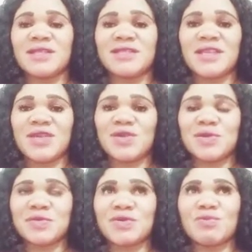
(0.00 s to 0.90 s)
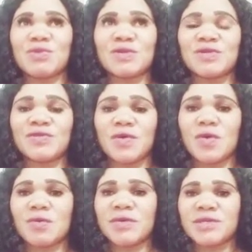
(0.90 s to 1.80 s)
Thank you so much for
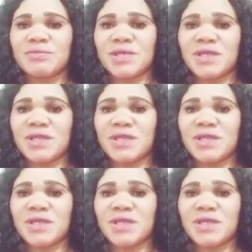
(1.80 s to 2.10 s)
always be